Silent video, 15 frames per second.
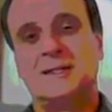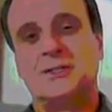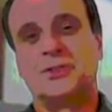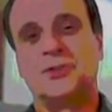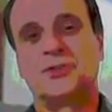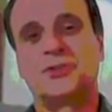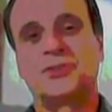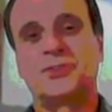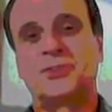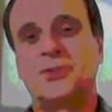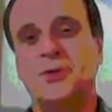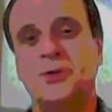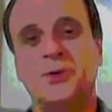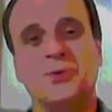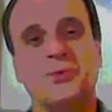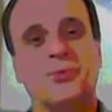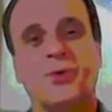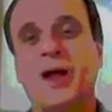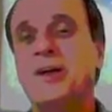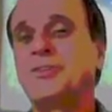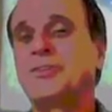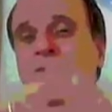to
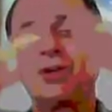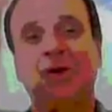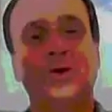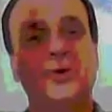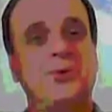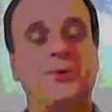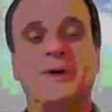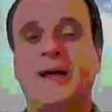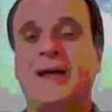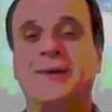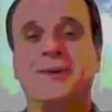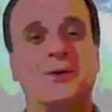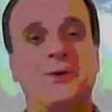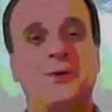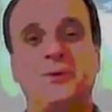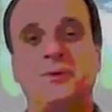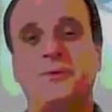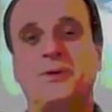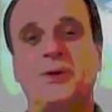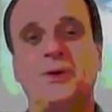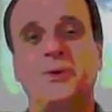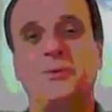rescue and
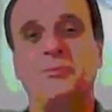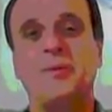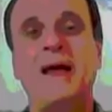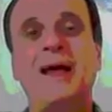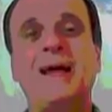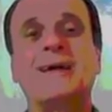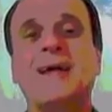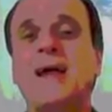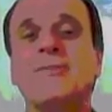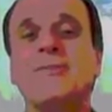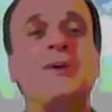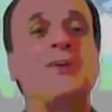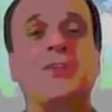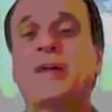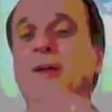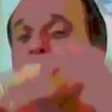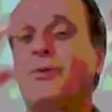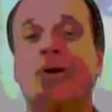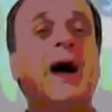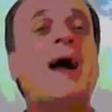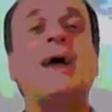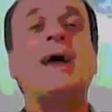to make everything
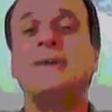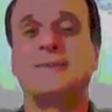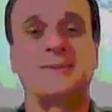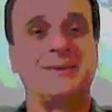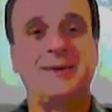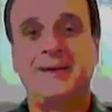right